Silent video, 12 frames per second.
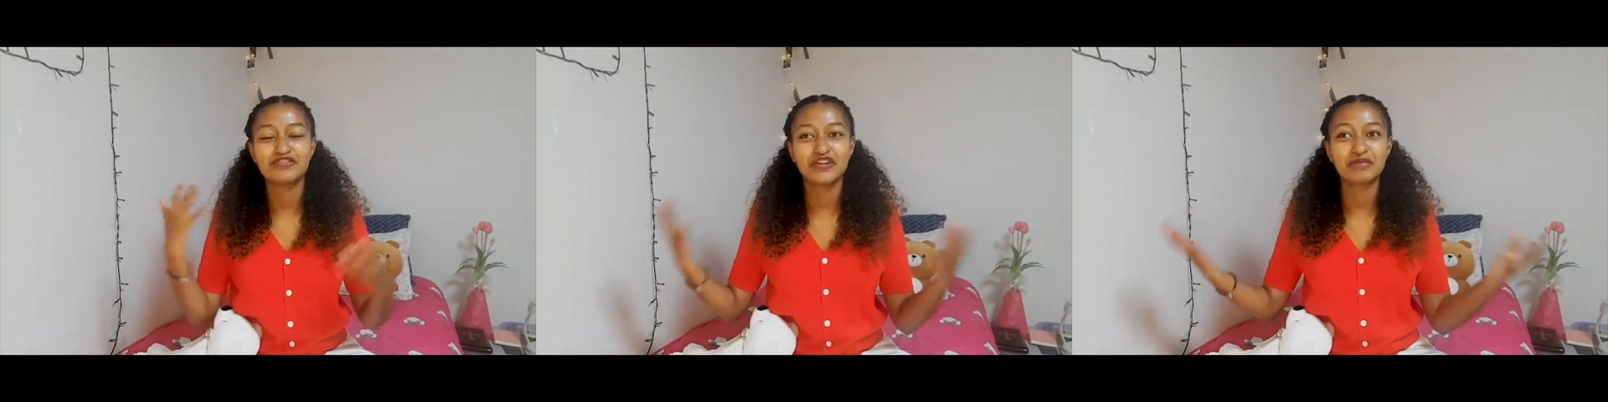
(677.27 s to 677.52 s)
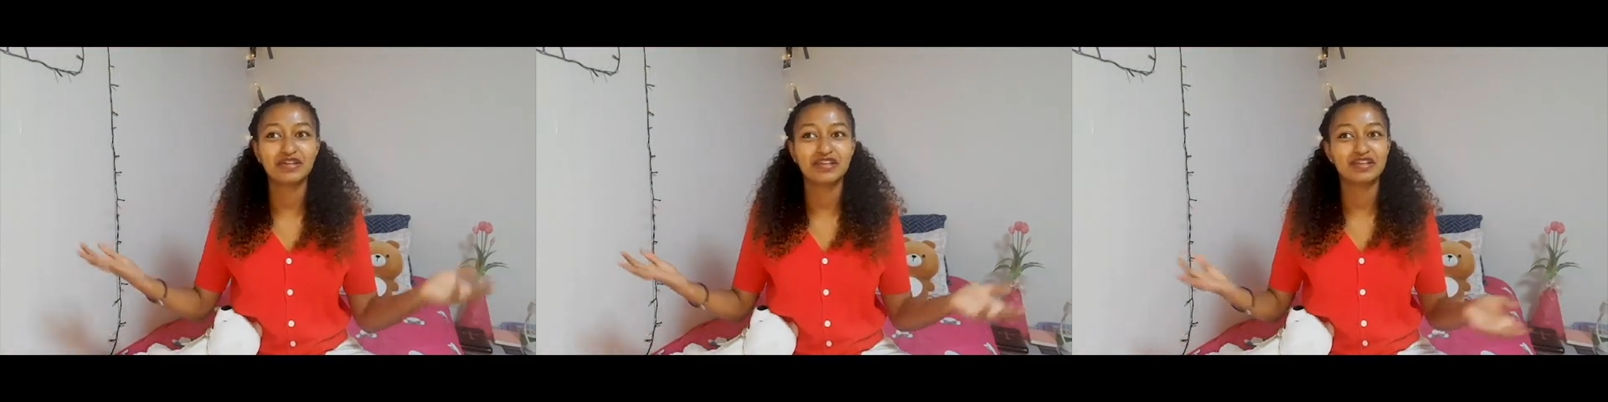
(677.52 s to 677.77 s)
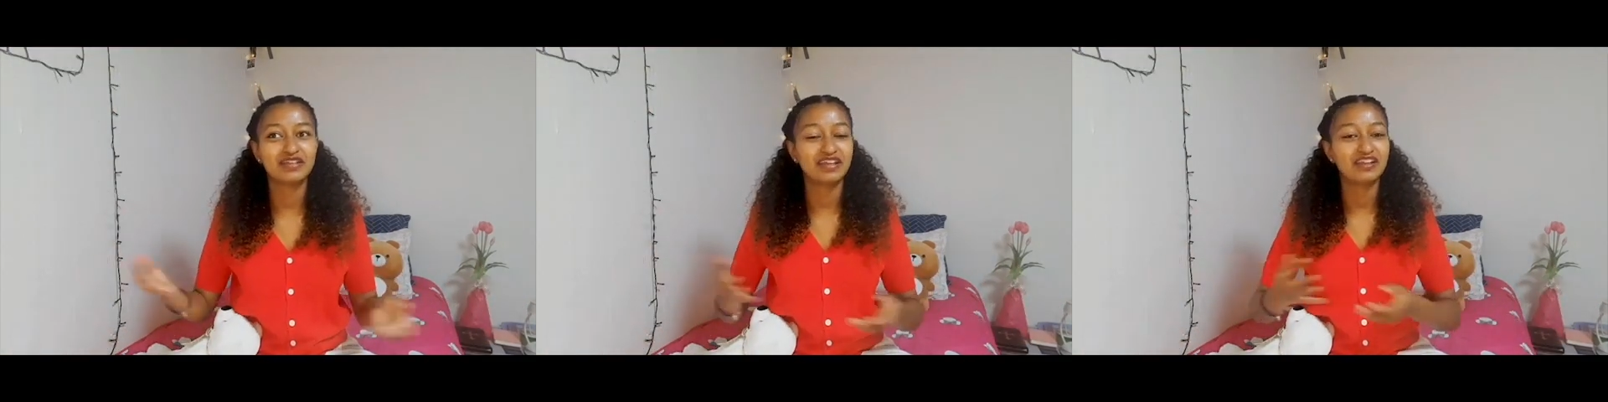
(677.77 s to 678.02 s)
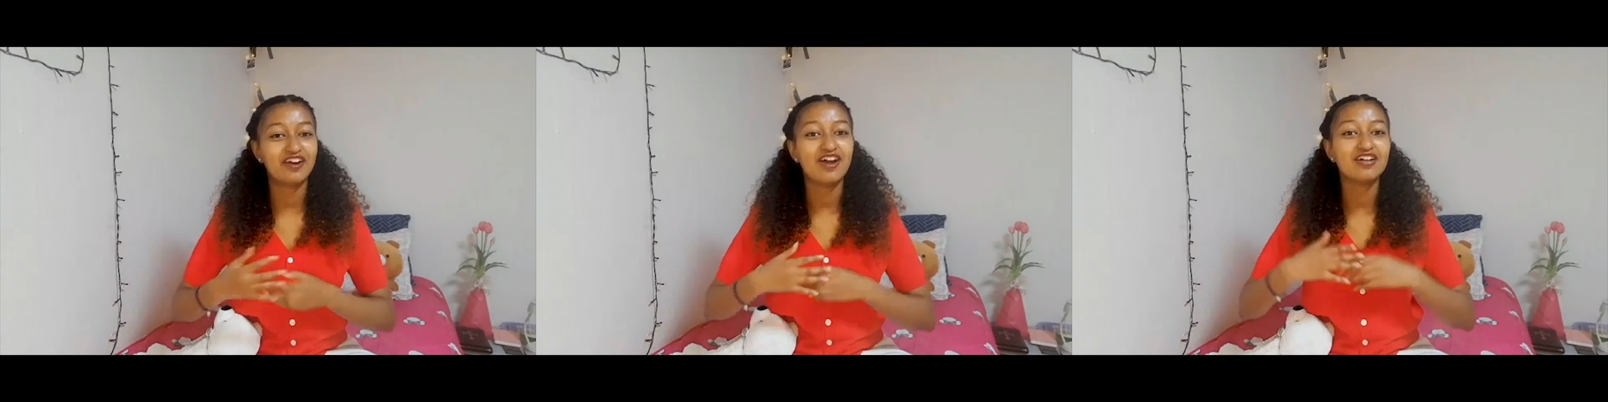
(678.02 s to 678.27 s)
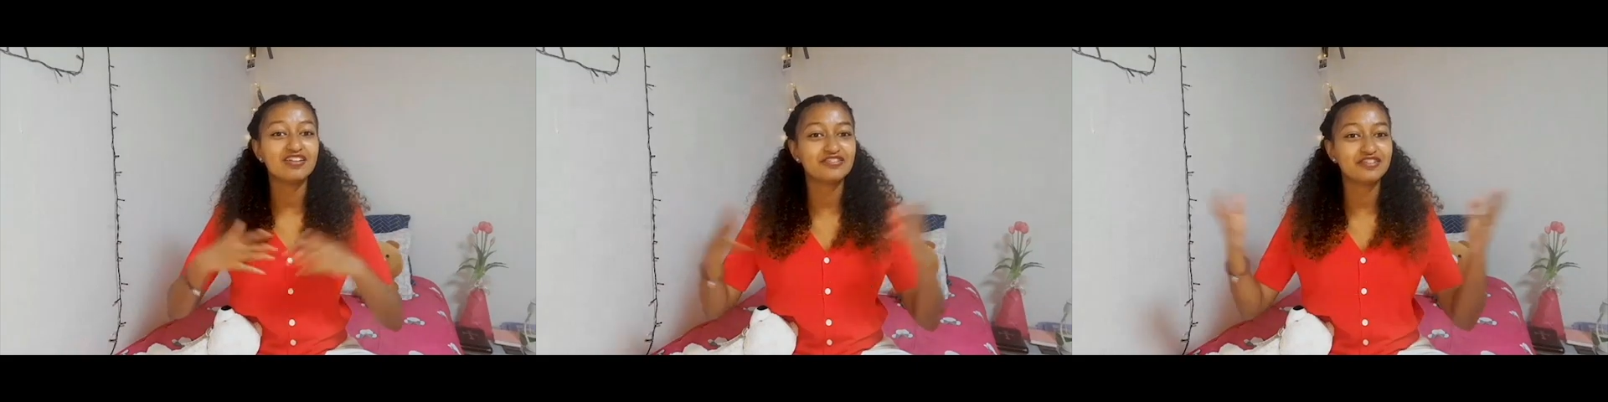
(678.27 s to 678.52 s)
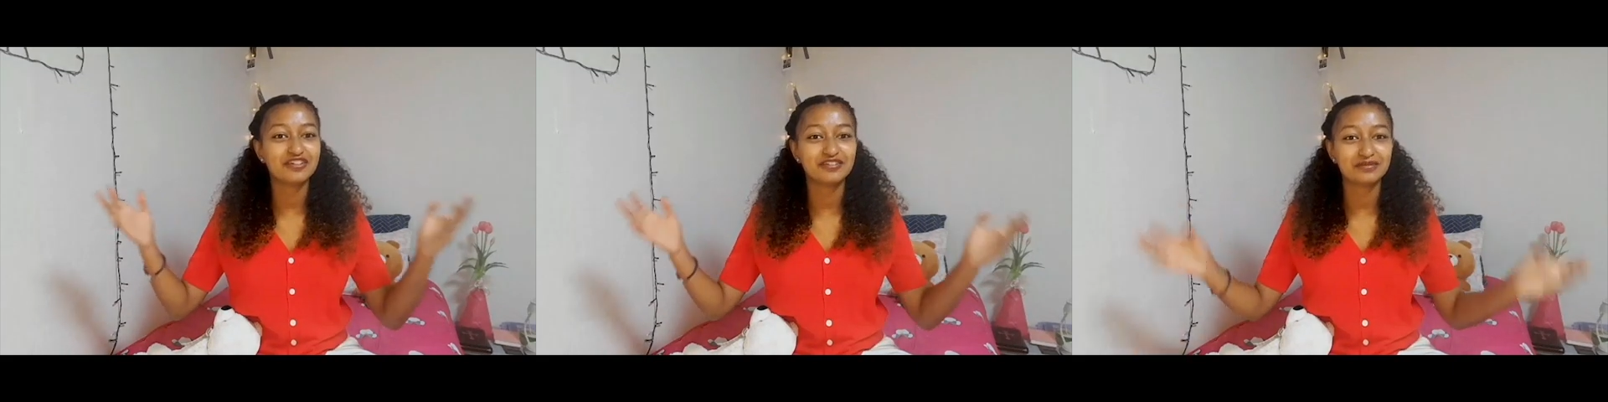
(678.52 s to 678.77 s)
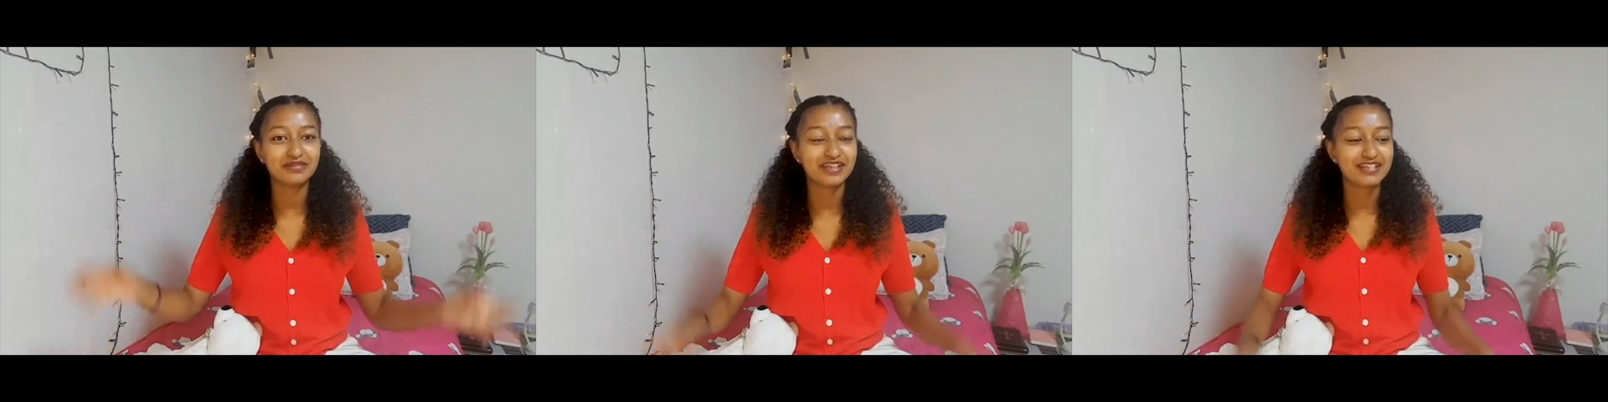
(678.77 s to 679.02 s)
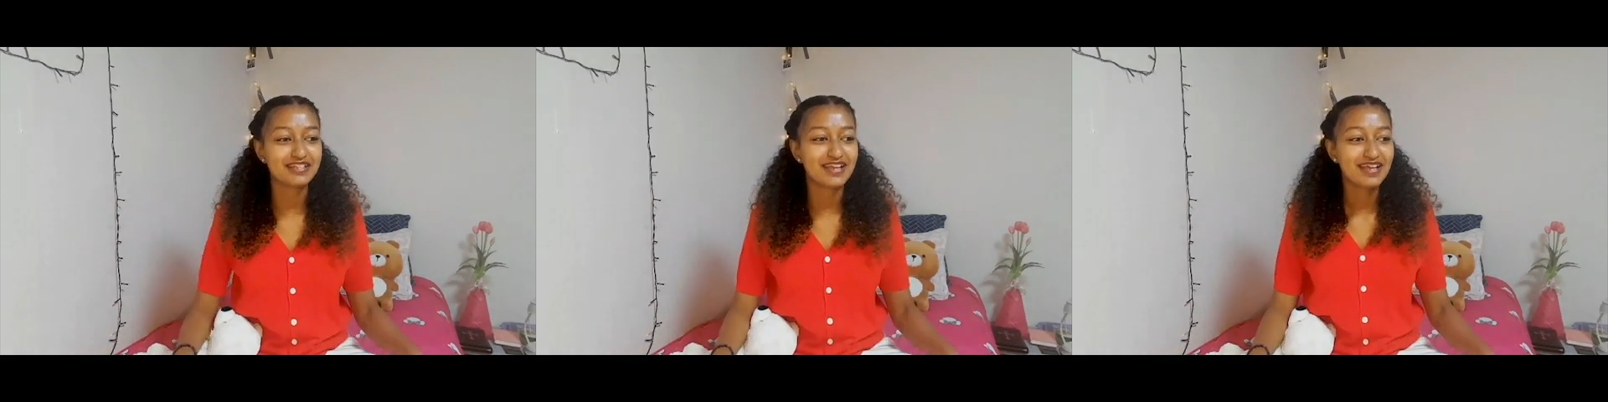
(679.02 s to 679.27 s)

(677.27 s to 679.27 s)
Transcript: Germany, like all over the place,